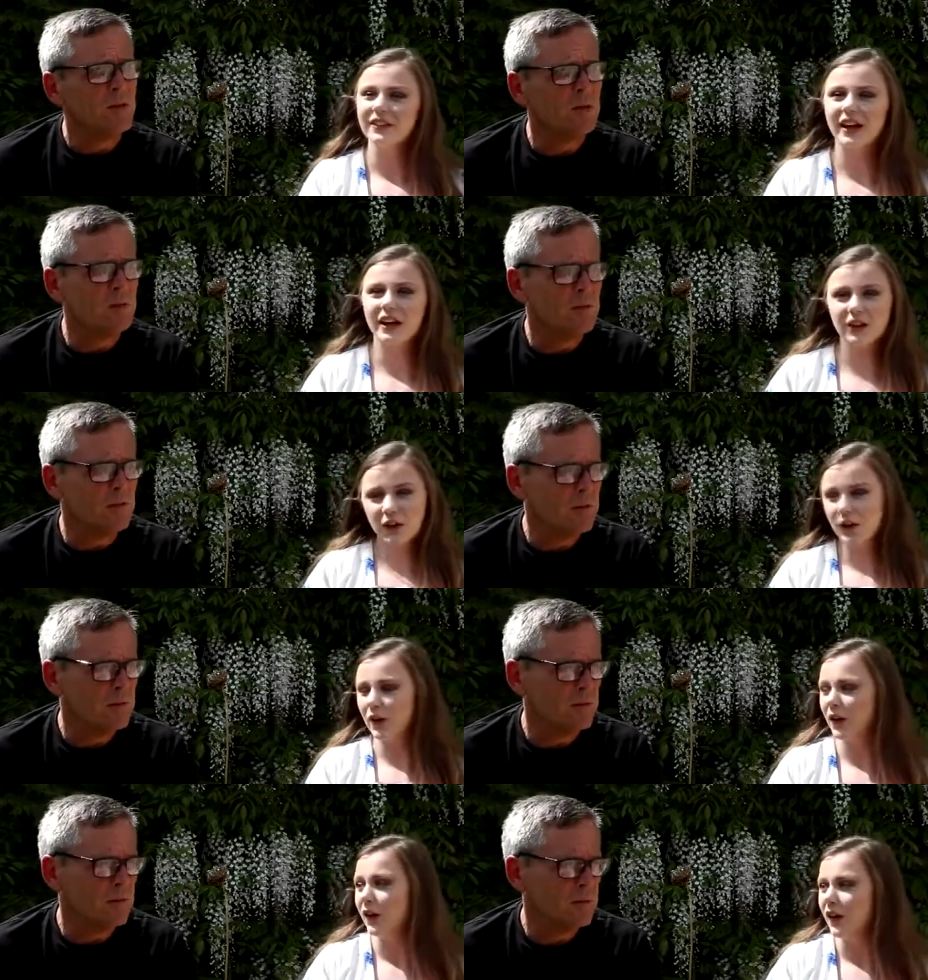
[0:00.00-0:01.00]
Speaker 1: that
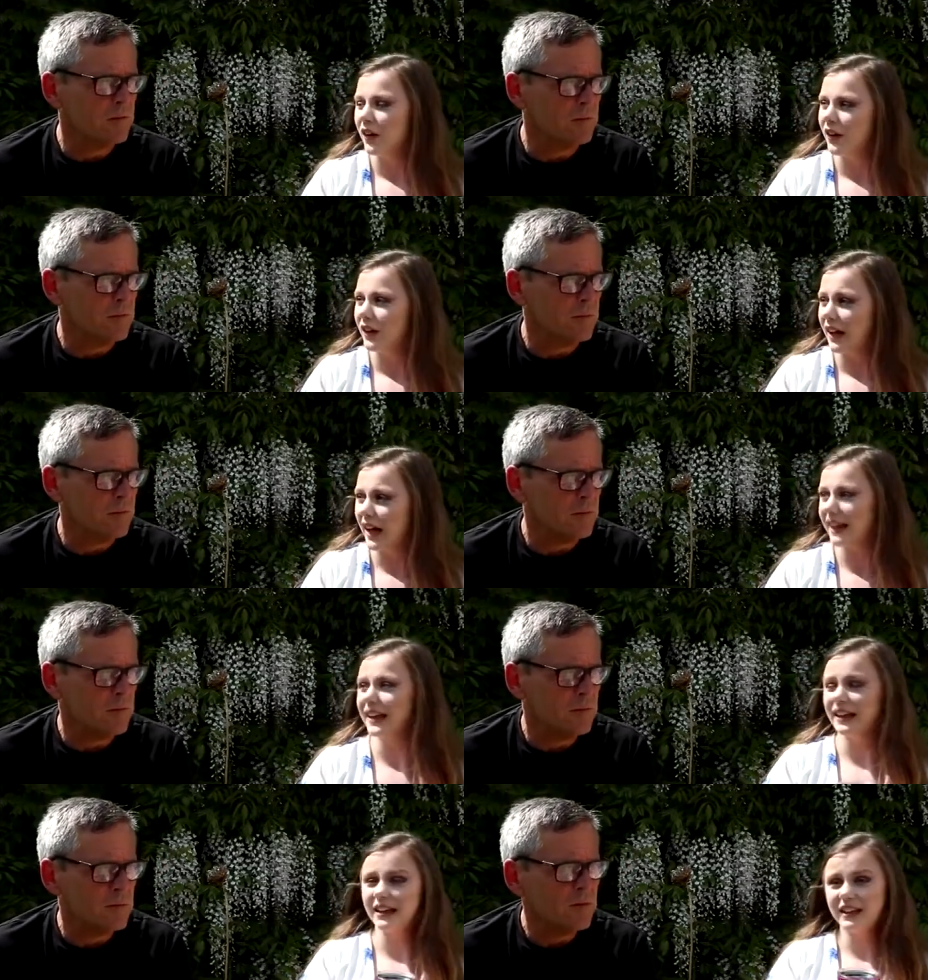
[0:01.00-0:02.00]
you're
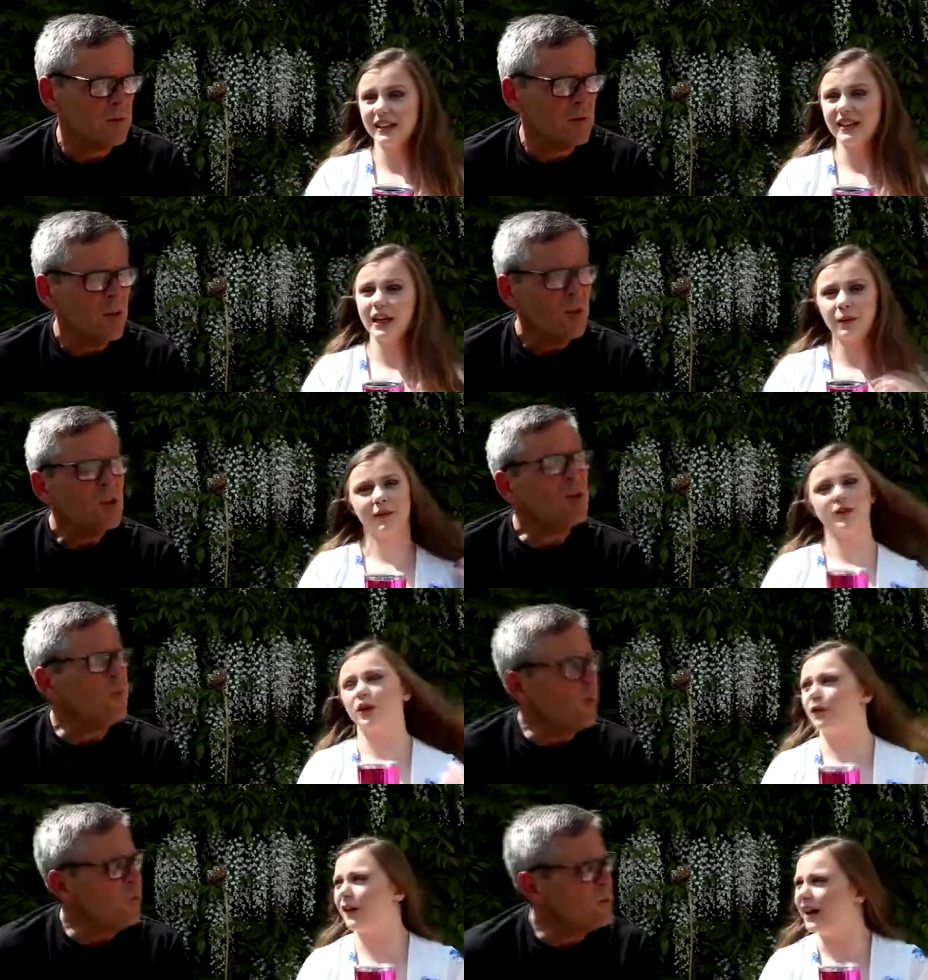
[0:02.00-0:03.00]
any the same as
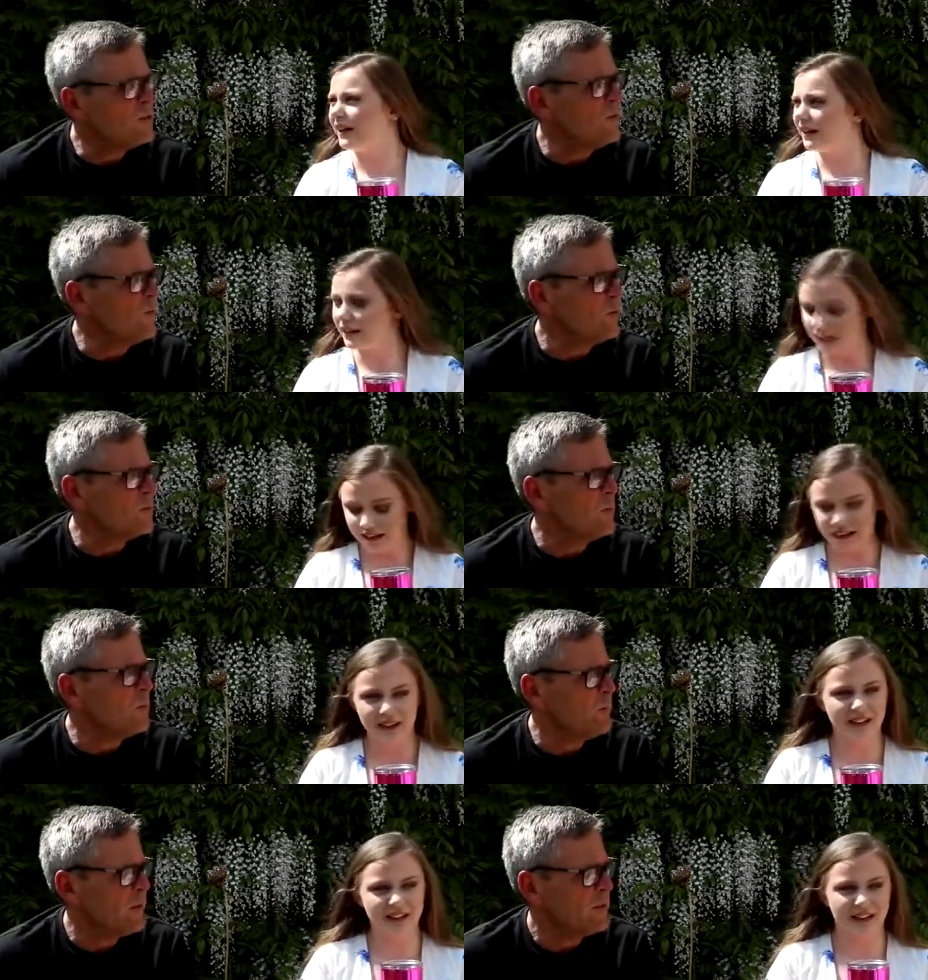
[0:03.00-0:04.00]
you've always friends. you've always
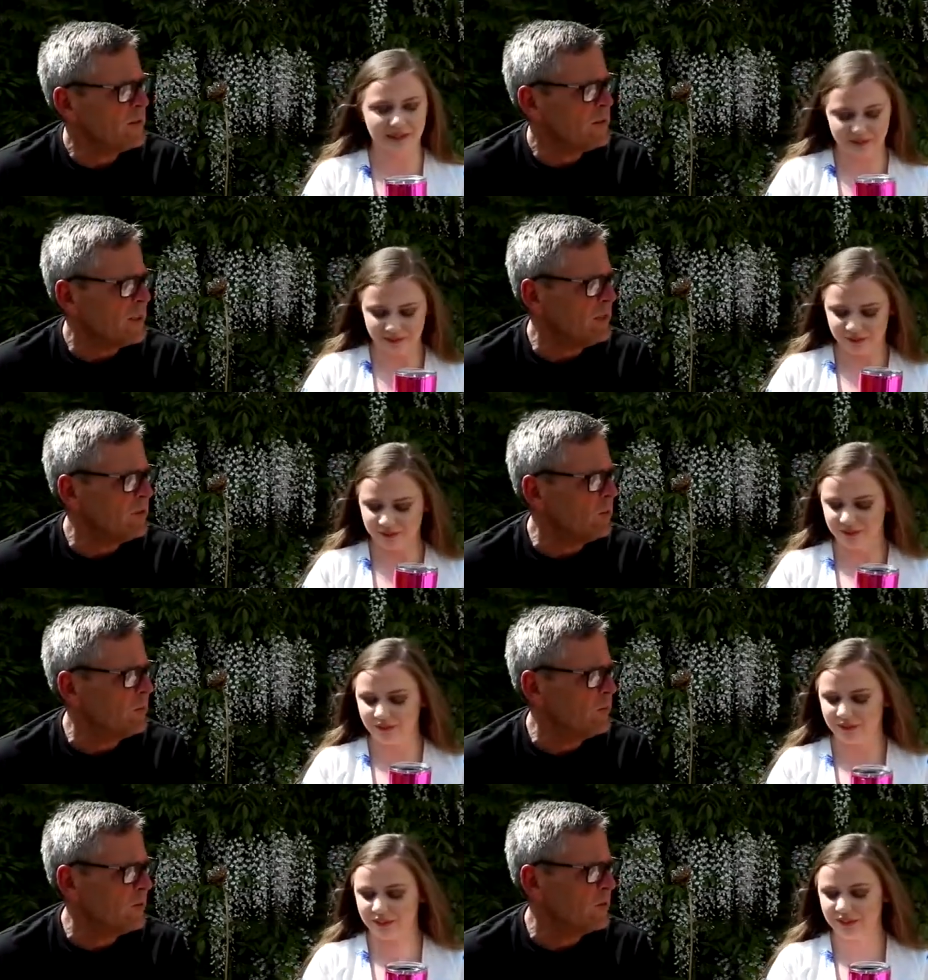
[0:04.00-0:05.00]
Speaker 2: been prepared to stand
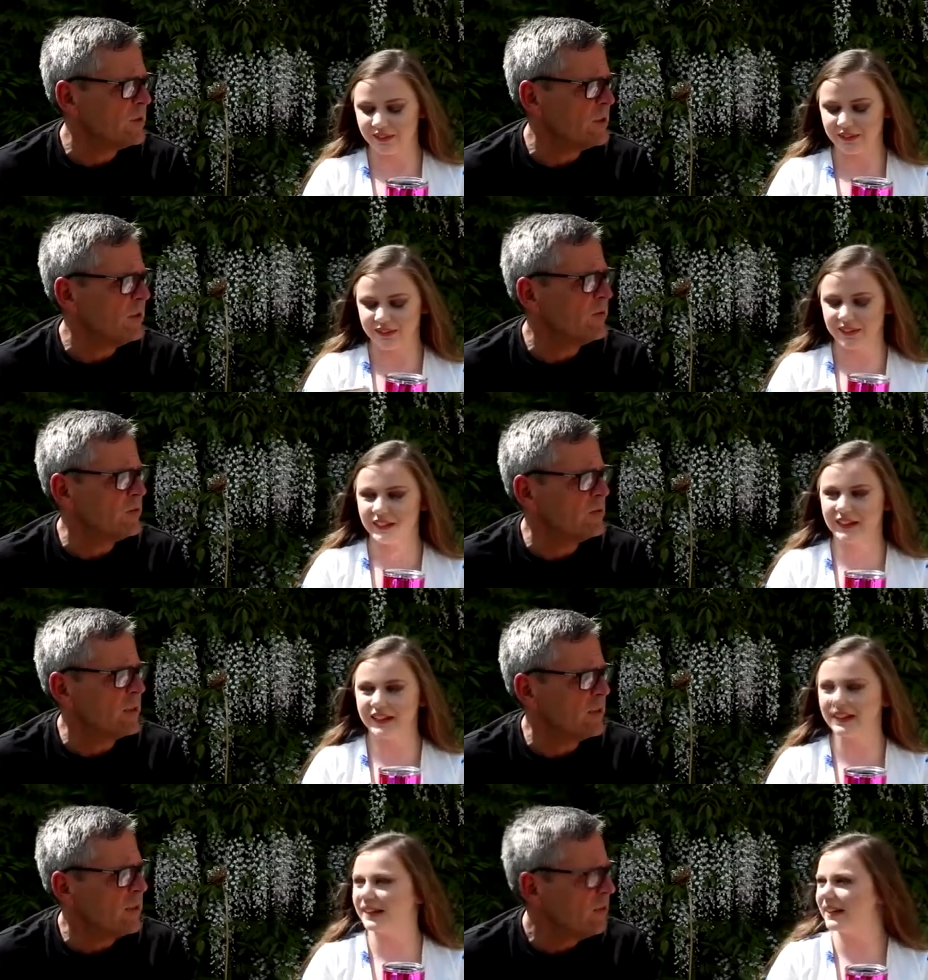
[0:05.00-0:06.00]
up for yourself and
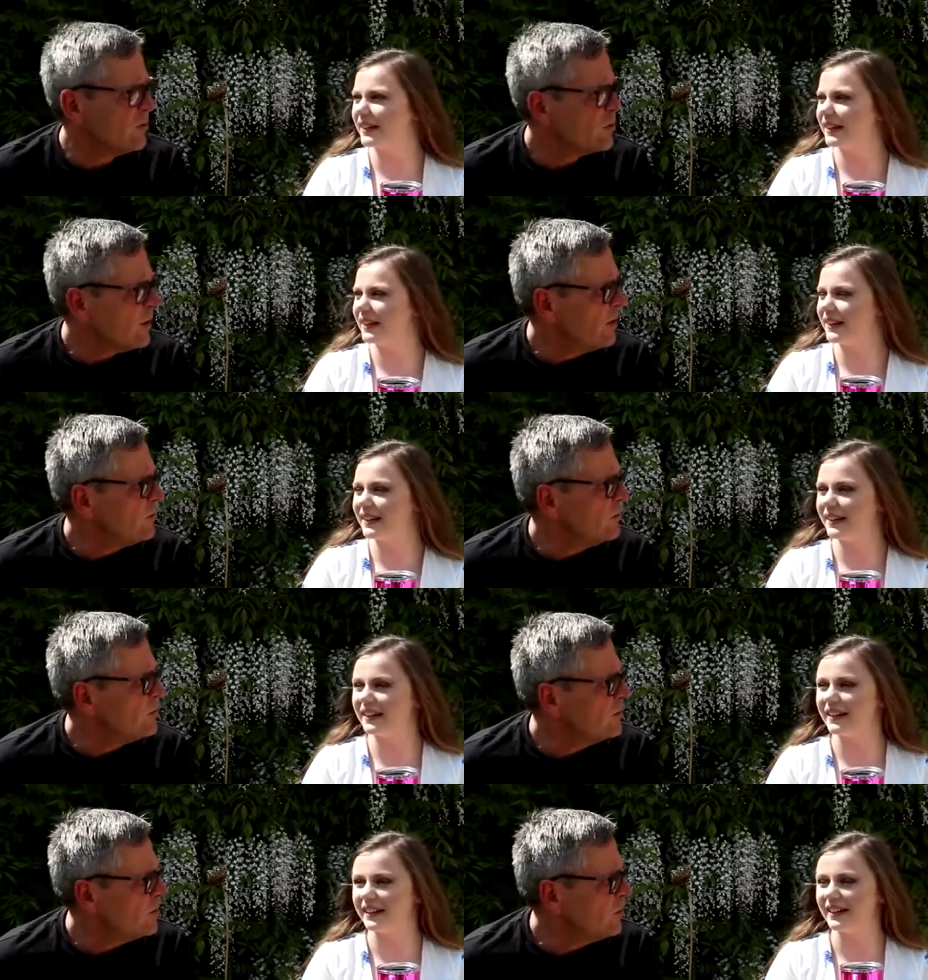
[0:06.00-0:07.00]
stand out in the crowd
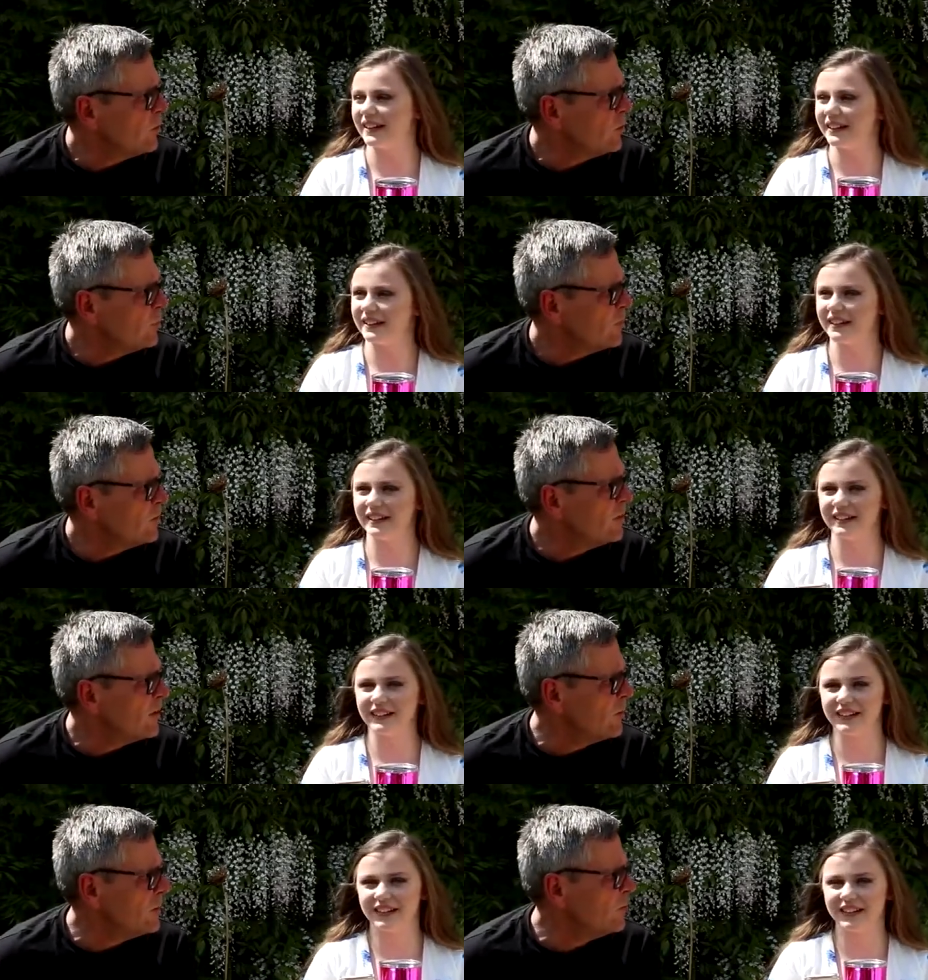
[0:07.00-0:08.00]
and yeah. you know
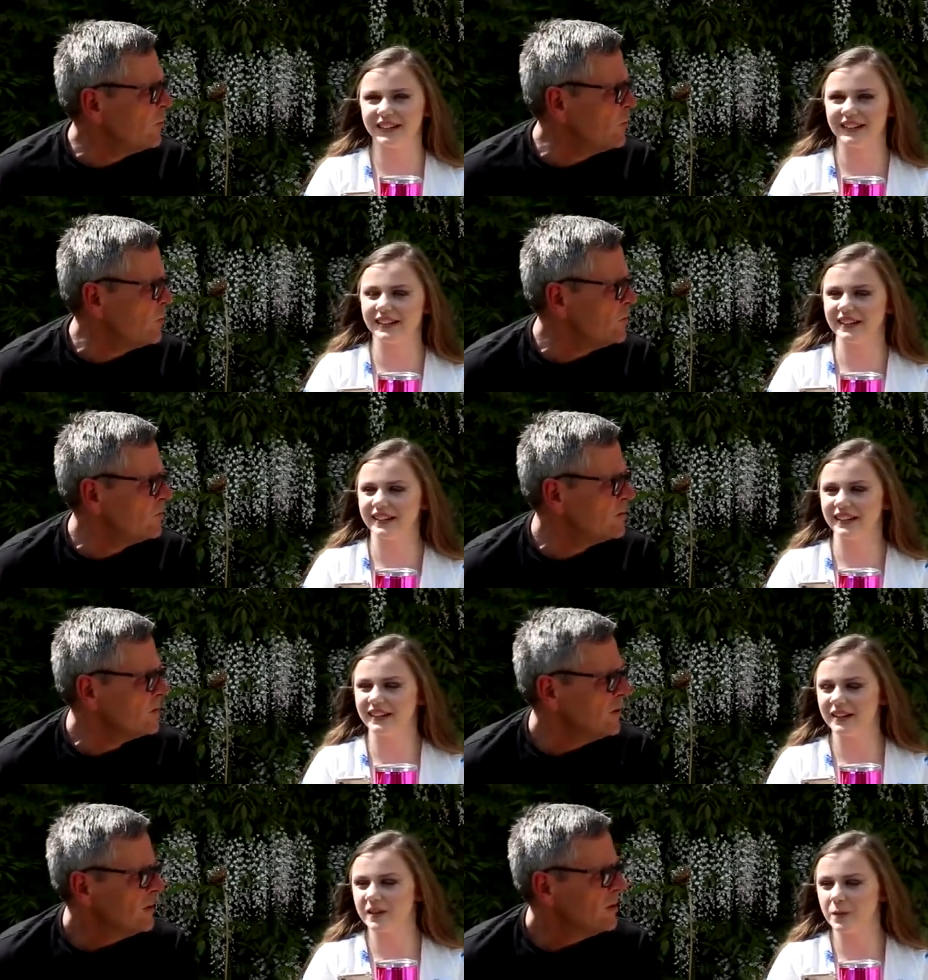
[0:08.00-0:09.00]
and like when you put
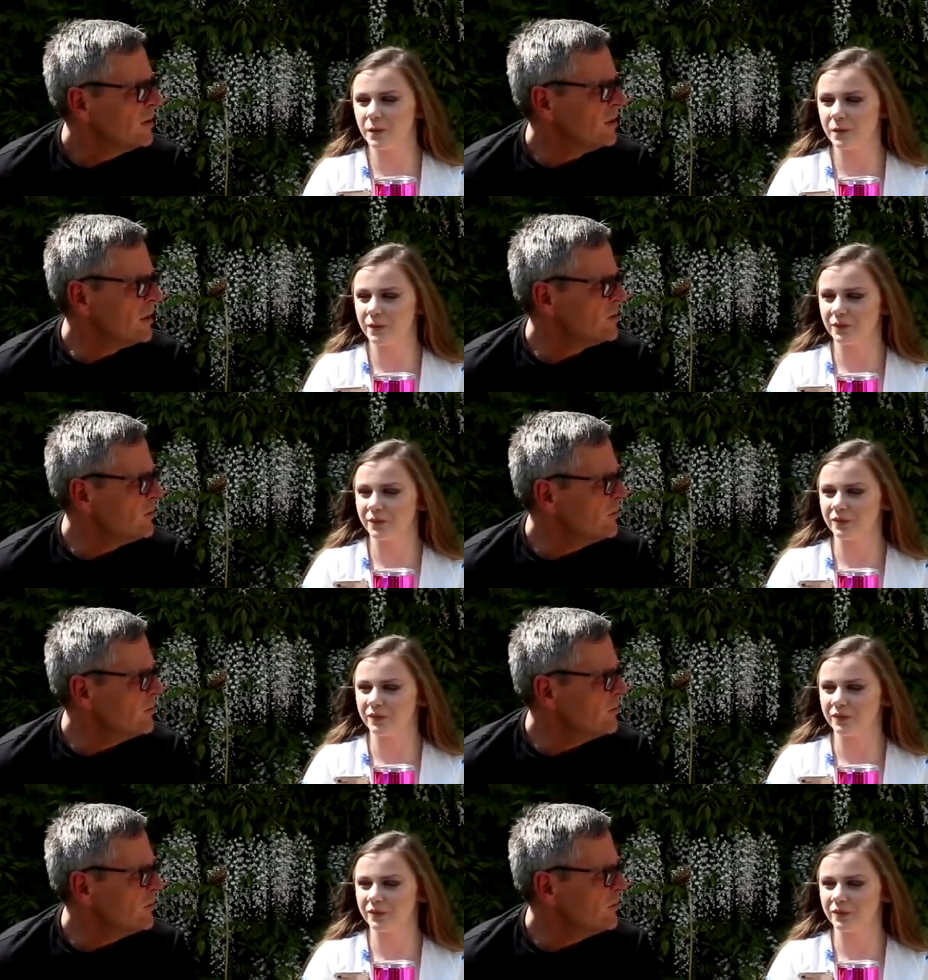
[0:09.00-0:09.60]
those things